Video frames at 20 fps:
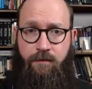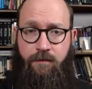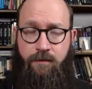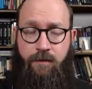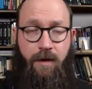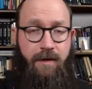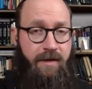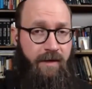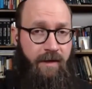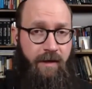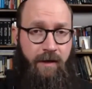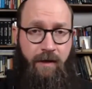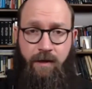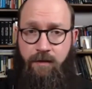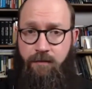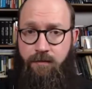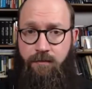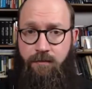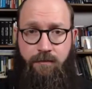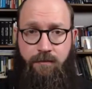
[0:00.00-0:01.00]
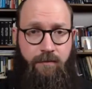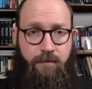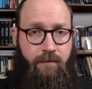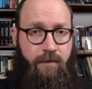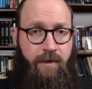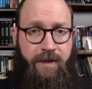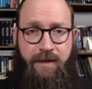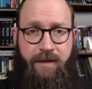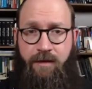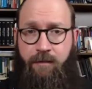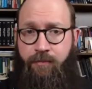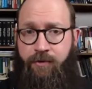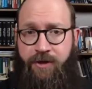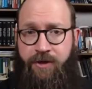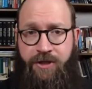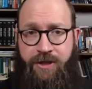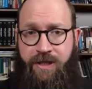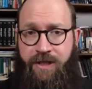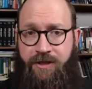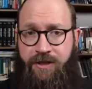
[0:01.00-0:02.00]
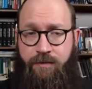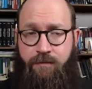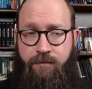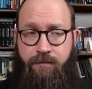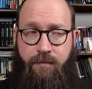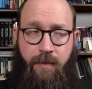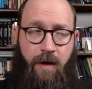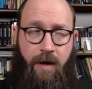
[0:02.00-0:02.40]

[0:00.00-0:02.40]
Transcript: doesn't get its appreciation.